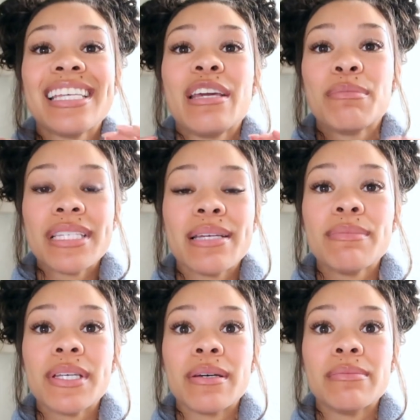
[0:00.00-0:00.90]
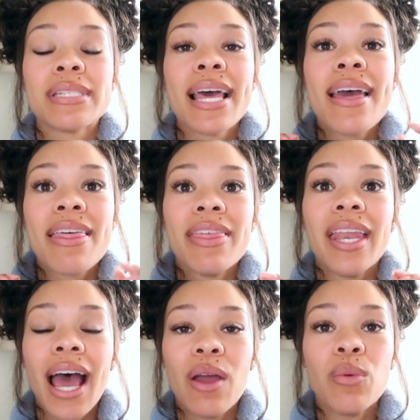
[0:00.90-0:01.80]
same symptoms
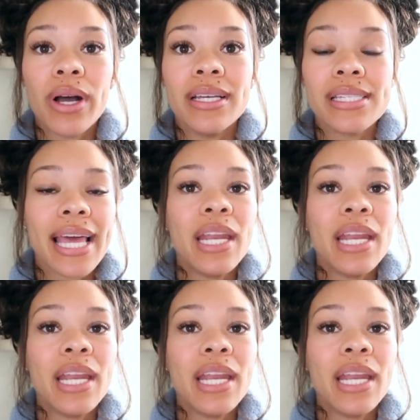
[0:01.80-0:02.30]
that I was,